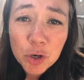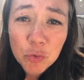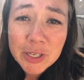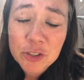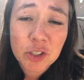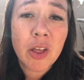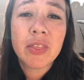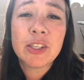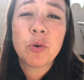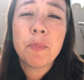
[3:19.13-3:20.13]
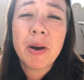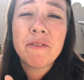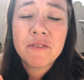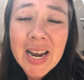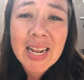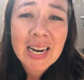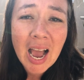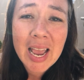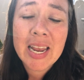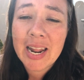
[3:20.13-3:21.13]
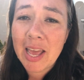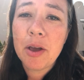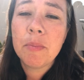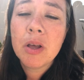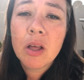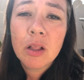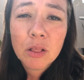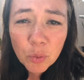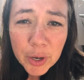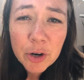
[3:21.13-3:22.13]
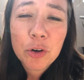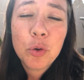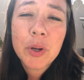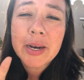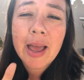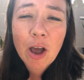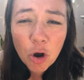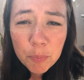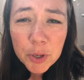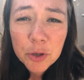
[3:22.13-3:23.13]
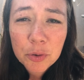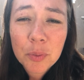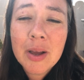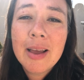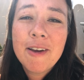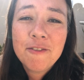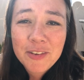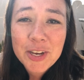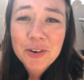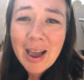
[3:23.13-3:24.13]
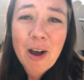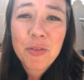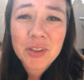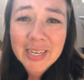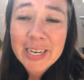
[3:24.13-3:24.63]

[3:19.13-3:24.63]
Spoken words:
do your research on this one, but find an INM lawyer who can help you figure out the